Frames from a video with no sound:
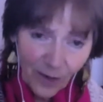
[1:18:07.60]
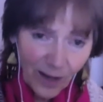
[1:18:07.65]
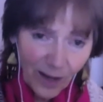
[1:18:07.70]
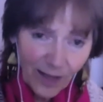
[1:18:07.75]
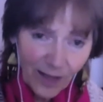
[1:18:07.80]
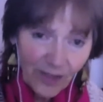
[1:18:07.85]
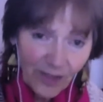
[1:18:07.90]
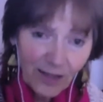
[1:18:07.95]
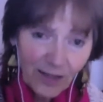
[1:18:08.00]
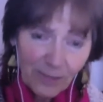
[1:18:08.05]

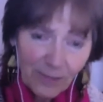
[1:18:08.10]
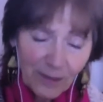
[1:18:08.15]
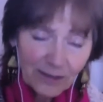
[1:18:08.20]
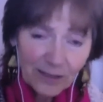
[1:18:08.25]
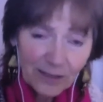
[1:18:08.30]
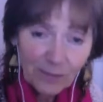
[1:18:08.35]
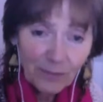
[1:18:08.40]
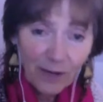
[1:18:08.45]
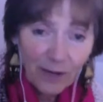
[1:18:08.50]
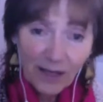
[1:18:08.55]
think about the
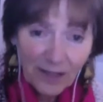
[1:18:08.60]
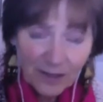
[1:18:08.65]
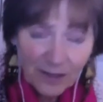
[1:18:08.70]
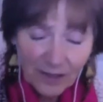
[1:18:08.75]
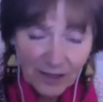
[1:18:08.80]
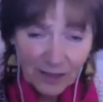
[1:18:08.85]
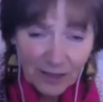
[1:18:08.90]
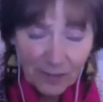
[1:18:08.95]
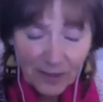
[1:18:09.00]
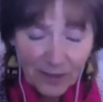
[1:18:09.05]

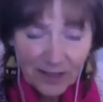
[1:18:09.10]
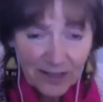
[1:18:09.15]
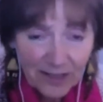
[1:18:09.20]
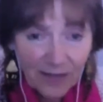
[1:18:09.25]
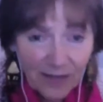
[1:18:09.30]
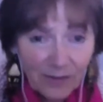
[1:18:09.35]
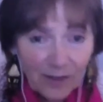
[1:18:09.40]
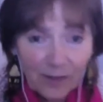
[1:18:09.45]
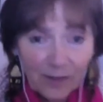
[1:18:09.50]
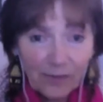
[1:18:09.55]
predators because they
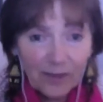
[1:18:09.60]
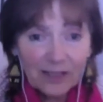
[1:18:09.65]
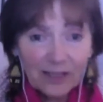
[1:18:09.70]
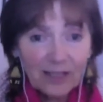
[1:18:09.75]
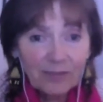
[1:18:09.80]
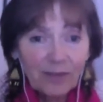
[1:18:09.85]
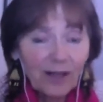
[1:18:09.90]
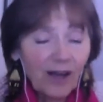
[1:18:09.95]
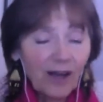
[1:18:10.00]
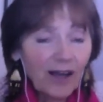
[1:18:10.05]
were the ones
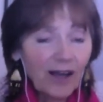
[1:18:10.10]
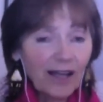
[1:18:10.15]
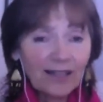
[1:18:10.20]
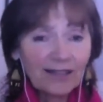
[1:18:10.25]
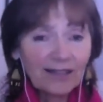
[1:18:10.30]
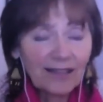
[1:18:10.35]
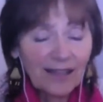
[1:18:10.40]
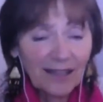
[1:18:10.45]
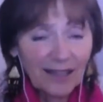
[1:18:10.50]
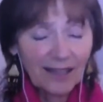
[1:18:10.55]
behind
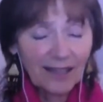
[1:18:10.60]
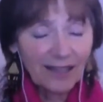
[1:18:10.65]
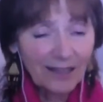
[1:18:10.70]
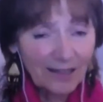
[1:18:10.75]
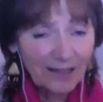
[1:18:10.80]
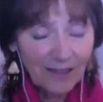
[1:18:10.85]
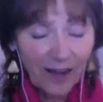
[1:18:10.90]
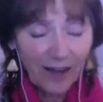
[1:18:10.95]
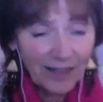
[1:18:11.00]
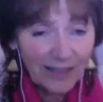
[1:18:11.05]
the
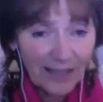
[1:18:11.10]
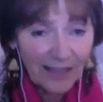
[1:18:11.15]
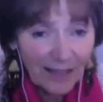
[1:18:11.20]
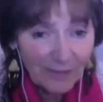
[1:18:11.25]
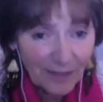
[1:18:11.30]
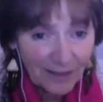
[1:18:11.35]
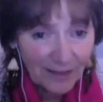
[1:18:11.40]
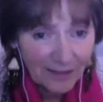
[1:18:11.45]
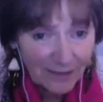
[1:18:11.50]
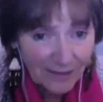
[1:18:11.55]

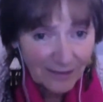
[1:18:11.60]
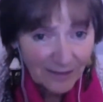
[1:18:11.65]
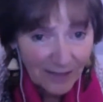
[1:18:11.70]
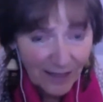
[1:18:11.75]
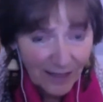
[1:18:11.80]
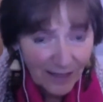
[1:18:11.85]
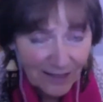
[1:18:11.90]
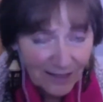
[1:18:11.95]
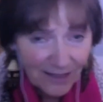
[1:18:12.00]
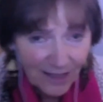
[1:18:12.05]
9/11
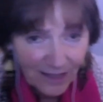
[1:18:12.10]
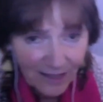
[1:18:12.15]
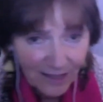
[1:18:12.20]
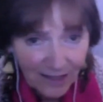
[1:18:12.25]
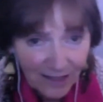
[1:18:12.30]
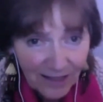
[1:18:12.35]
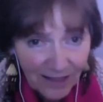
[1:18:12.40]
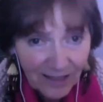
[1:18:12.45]
as the